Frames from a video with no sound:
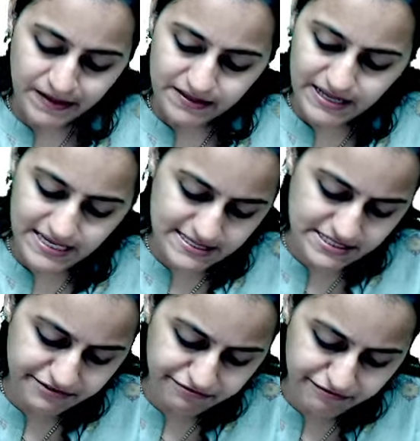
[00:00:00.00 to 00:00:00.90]
There is
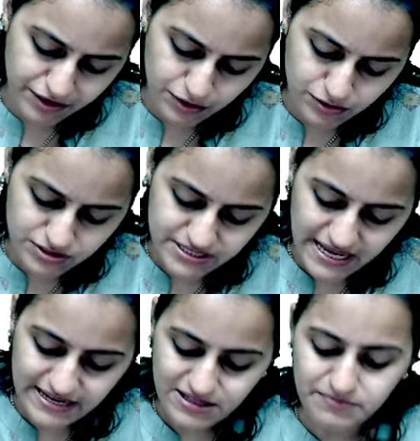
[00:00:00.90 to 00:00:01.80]
diffuse
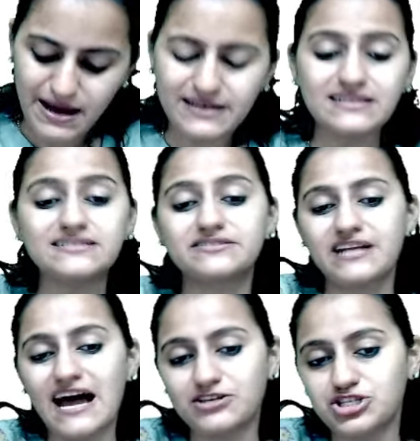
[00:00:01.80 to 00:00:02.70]
erythematous
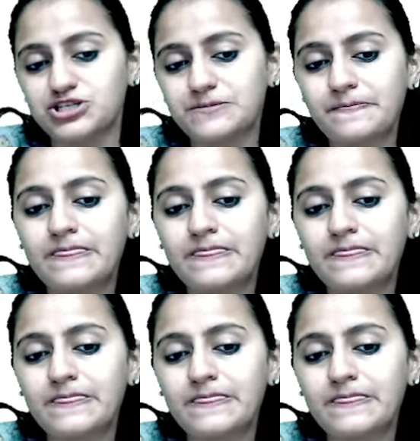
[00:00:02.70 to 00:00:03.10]
rash.